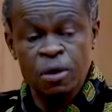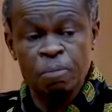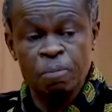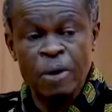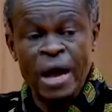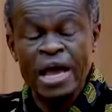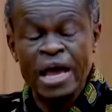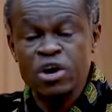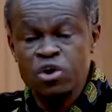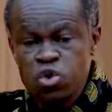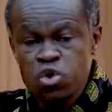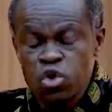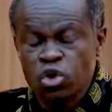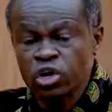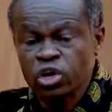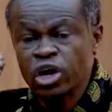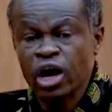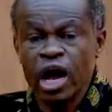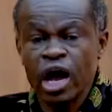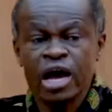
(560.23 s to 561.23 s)
by
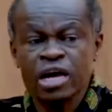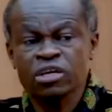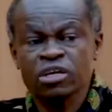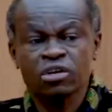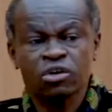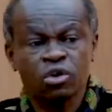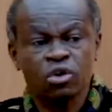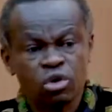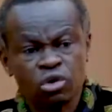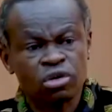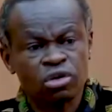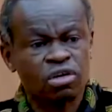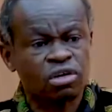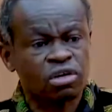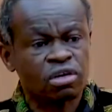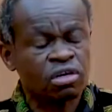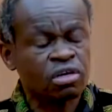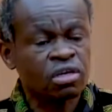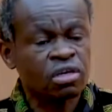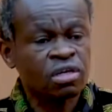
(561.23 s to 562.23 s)
hook and
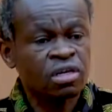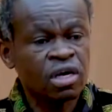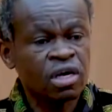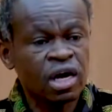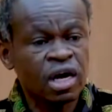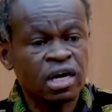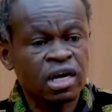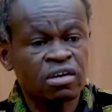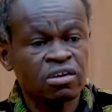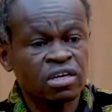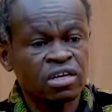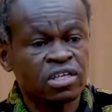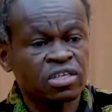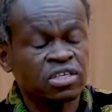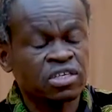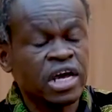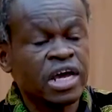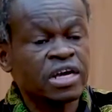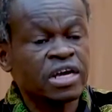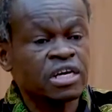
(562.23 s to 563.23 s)
crook and
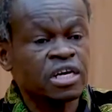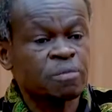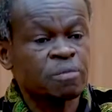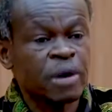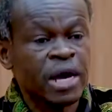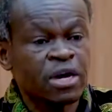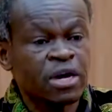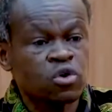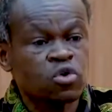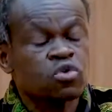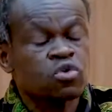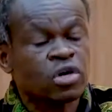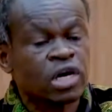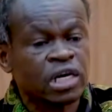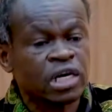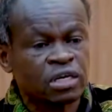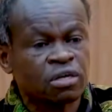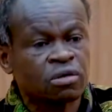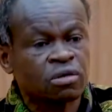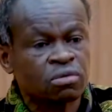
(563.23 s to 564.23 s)
retained by hook
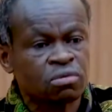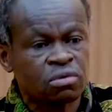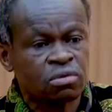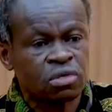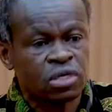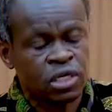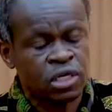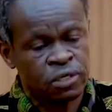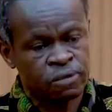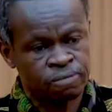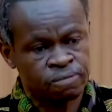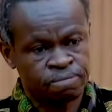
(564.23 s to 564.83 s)
and crook.